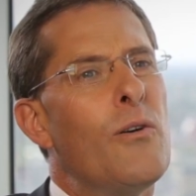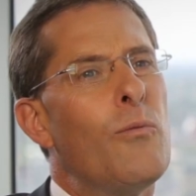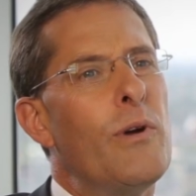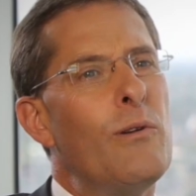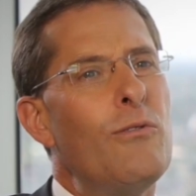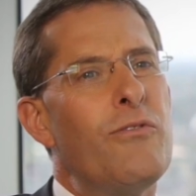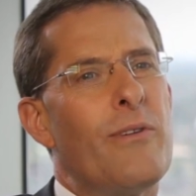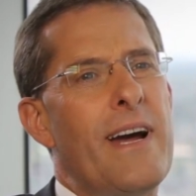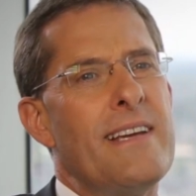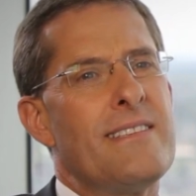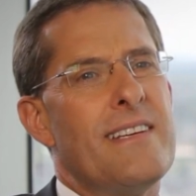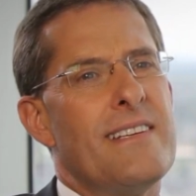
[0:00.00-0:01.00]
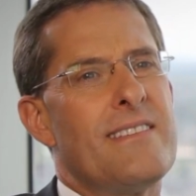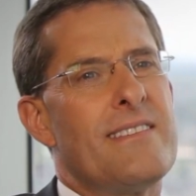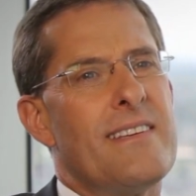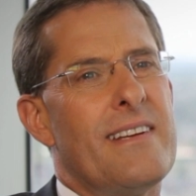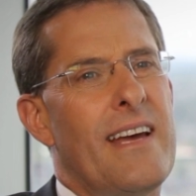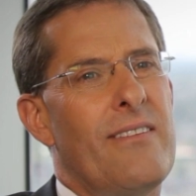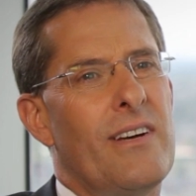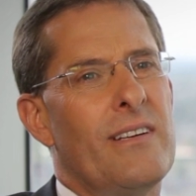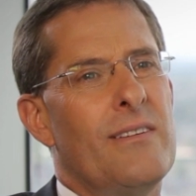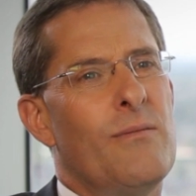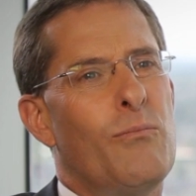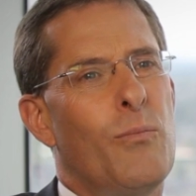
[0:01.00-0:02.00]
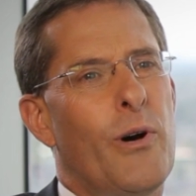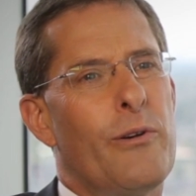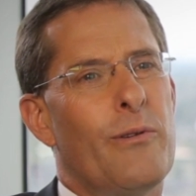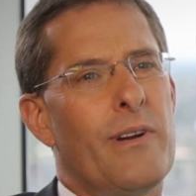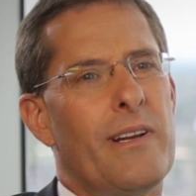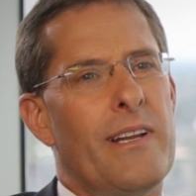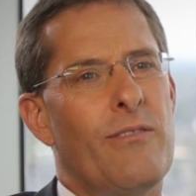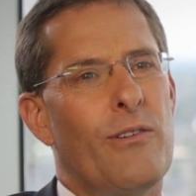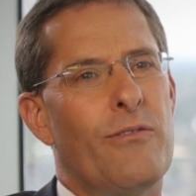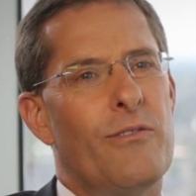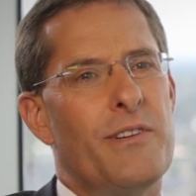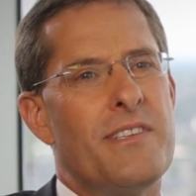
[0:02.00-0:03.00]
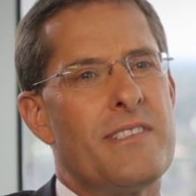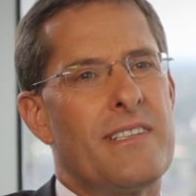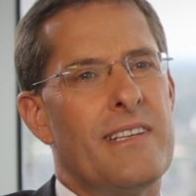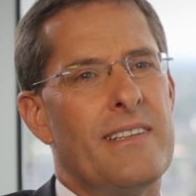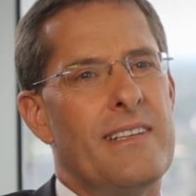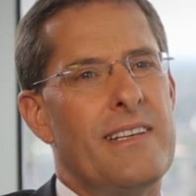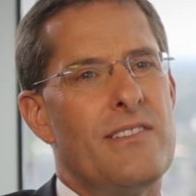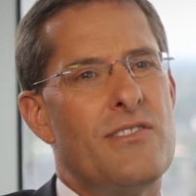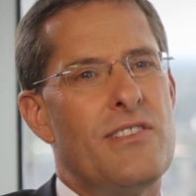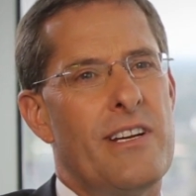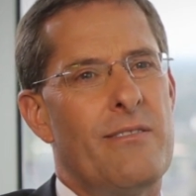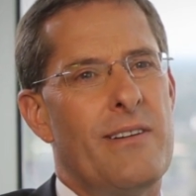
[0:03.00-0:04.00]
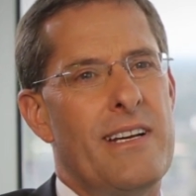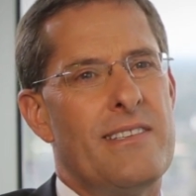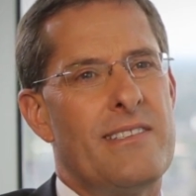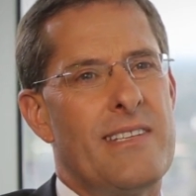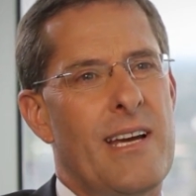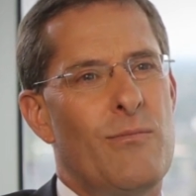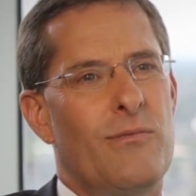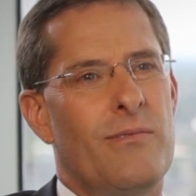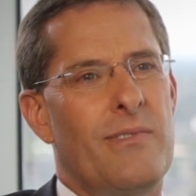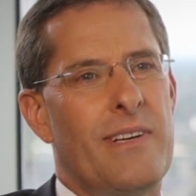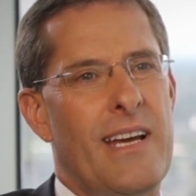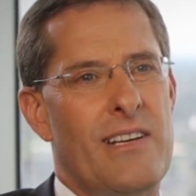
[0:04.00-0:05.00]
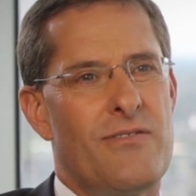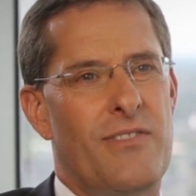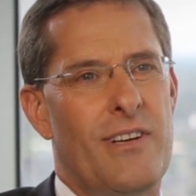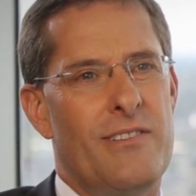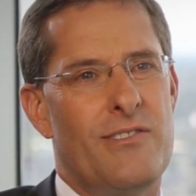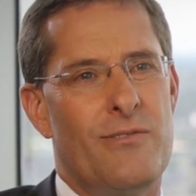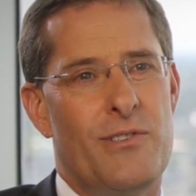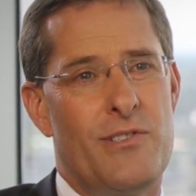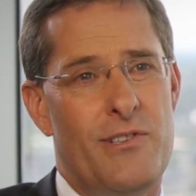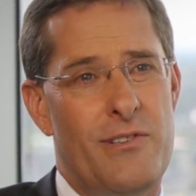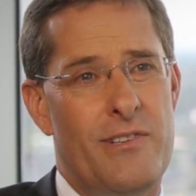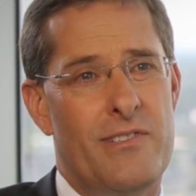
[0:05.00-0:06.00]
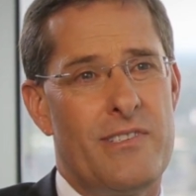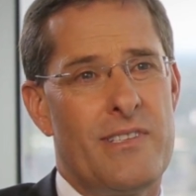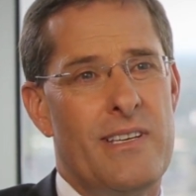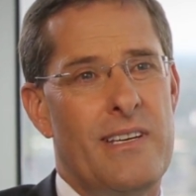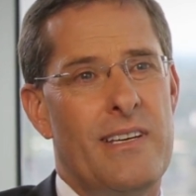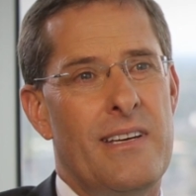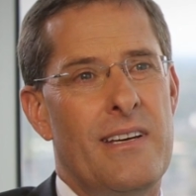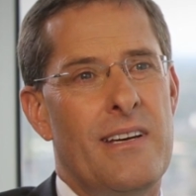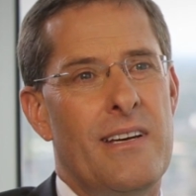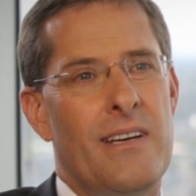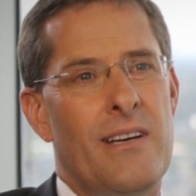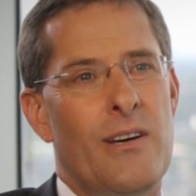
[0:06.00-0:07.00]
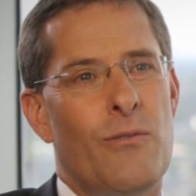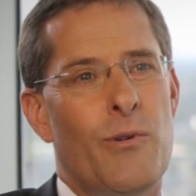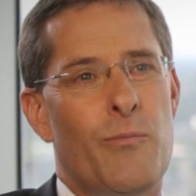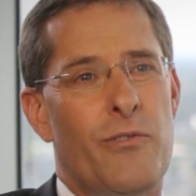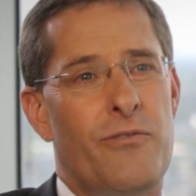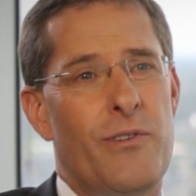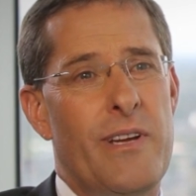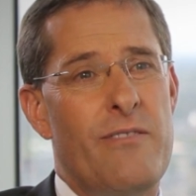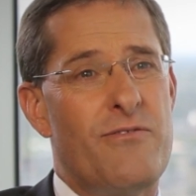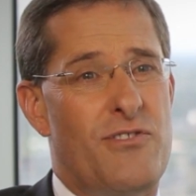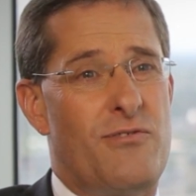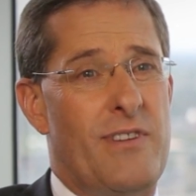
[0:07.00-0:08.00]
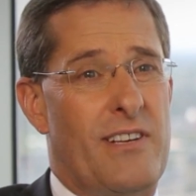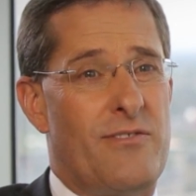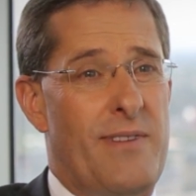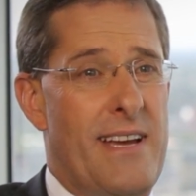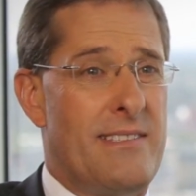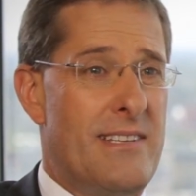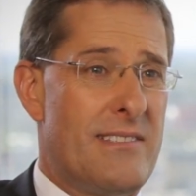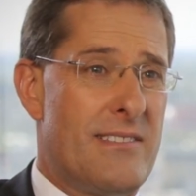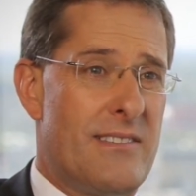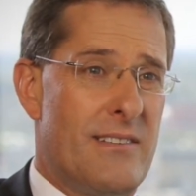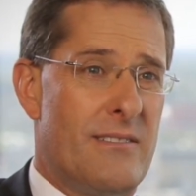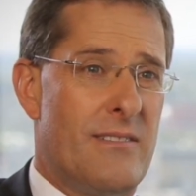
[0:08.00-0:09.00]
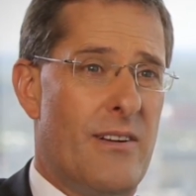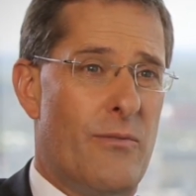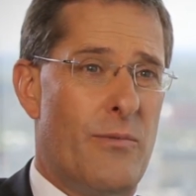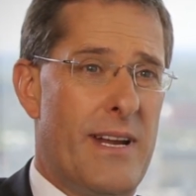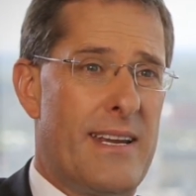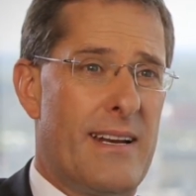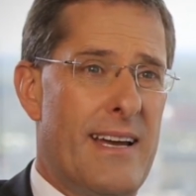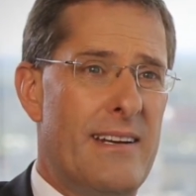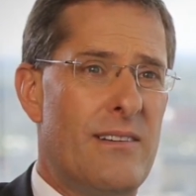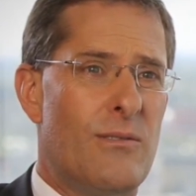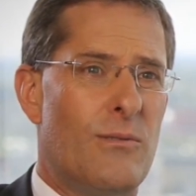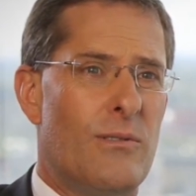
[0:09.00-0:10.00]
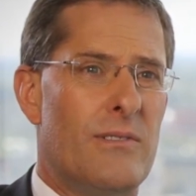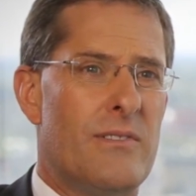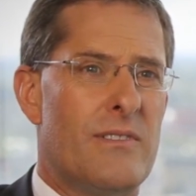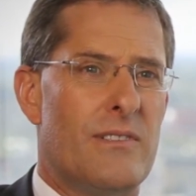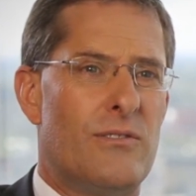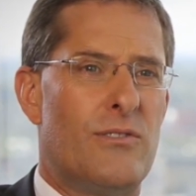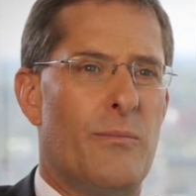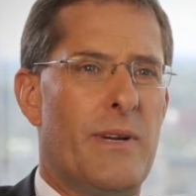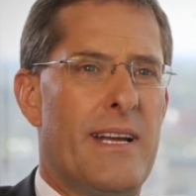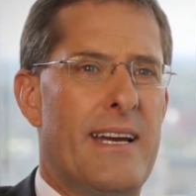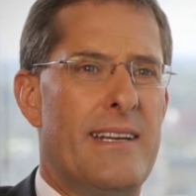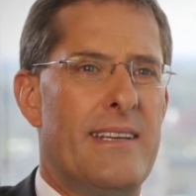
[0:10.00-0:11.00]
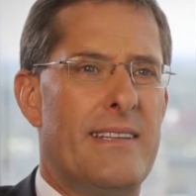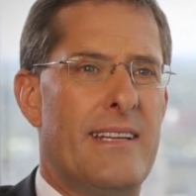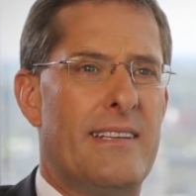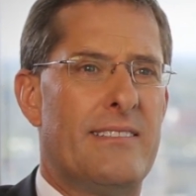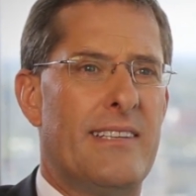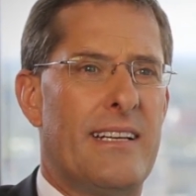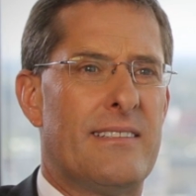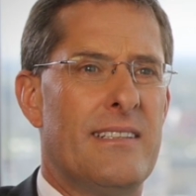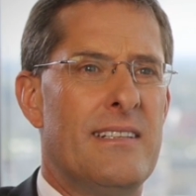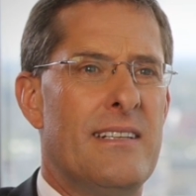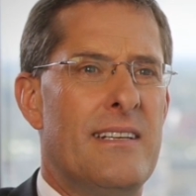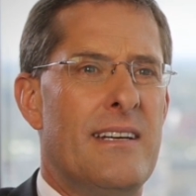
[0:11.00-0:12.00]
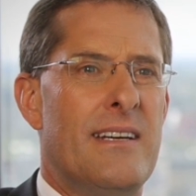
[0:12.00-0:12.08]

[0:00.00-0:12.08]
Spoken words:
We look for assets that have a moderate level of risk and that generate stable cash flows and returns. We prefer infrastructure assets that are regulated or that dominate in their sector,